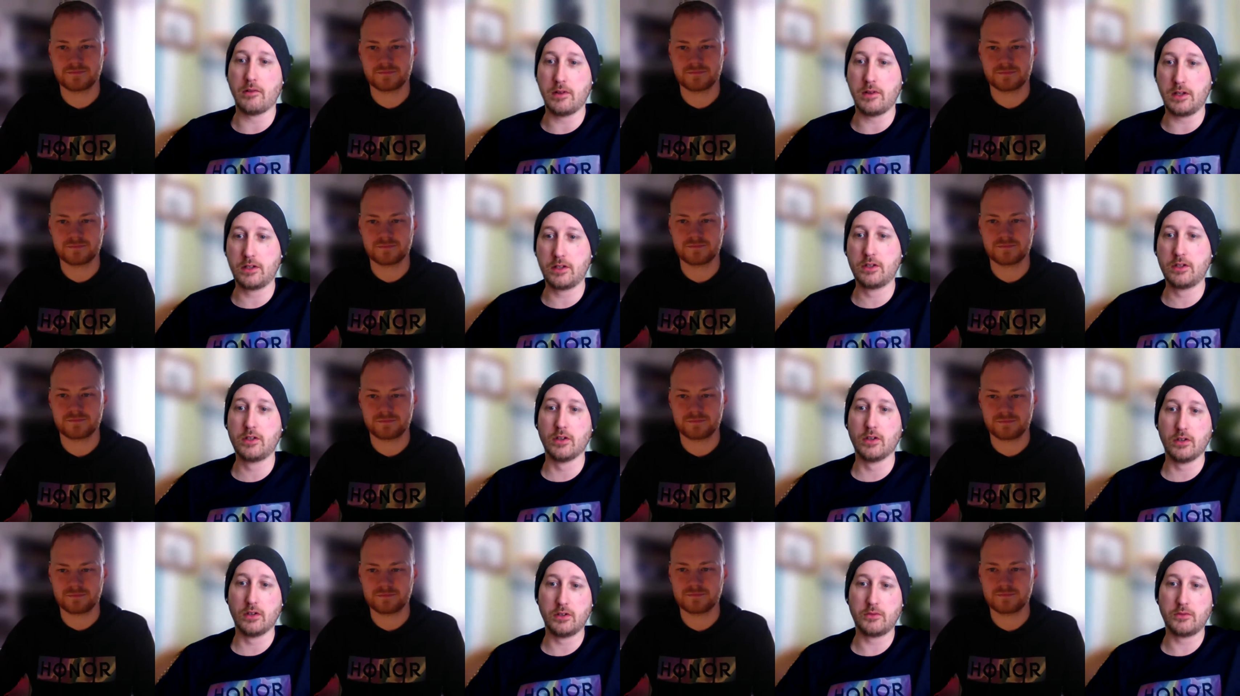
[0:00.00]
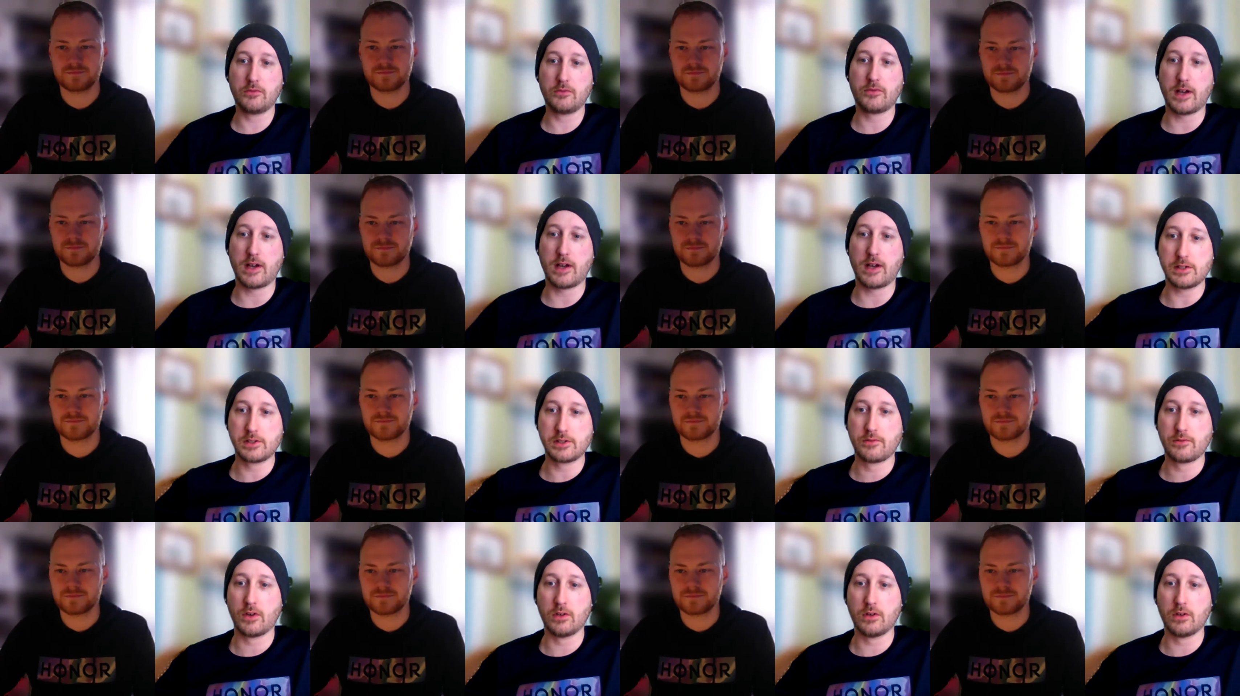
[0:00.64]
Speaker 1: very good,
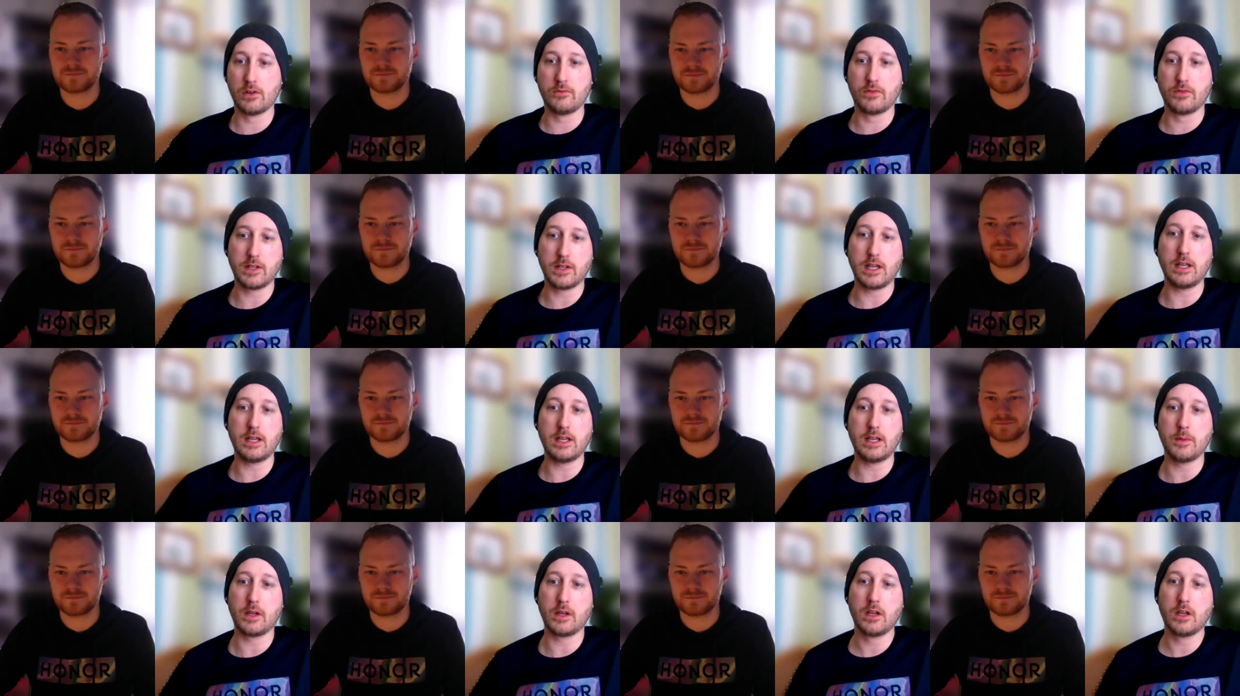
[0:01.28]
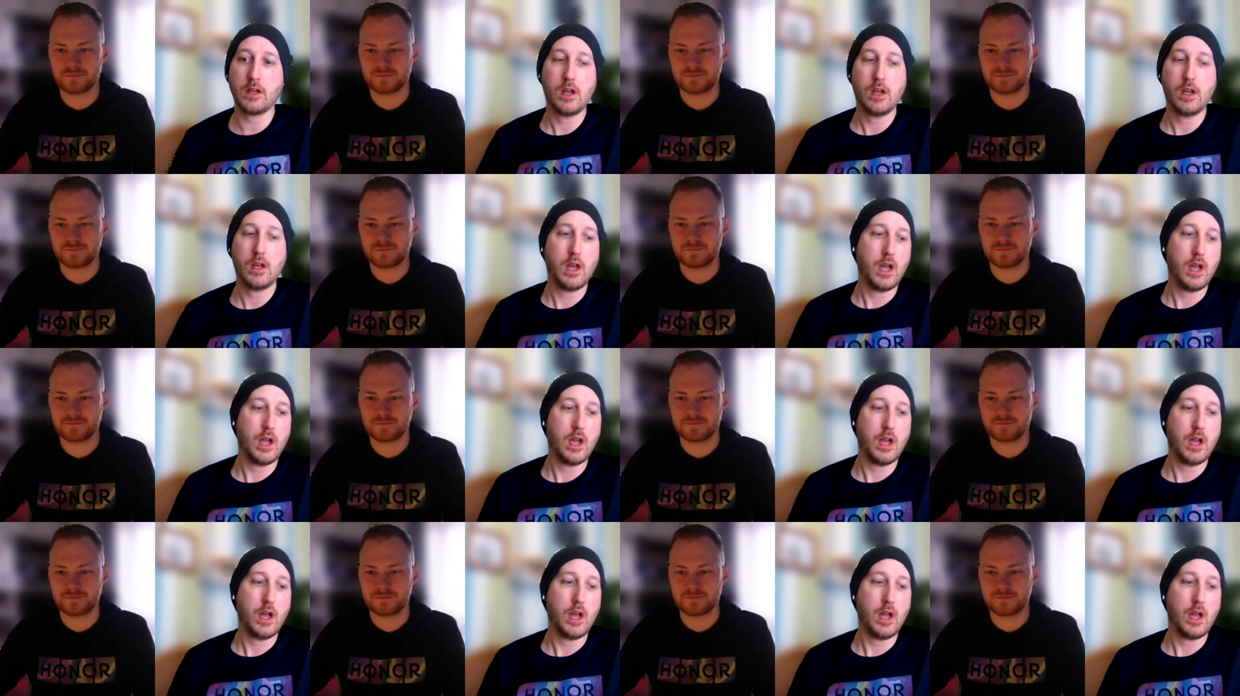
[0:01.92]
fast phone for gaming.